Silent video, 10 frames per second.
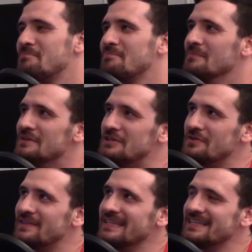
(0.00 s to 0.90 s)
Do
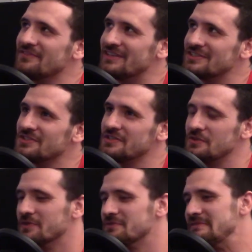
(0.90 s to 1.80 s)
you think eventually
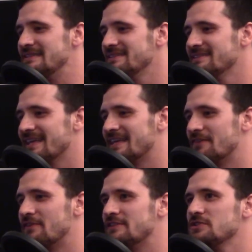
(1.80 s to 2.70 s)
you would be? Like, no.
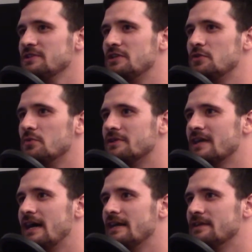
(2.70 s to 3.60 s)
Eventually you would
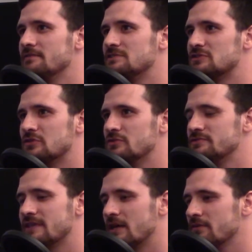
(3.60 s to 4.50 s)
kind of just
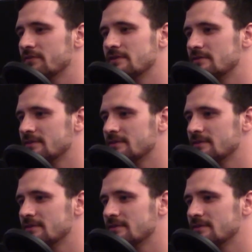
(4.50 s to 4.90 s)
lose sight of it?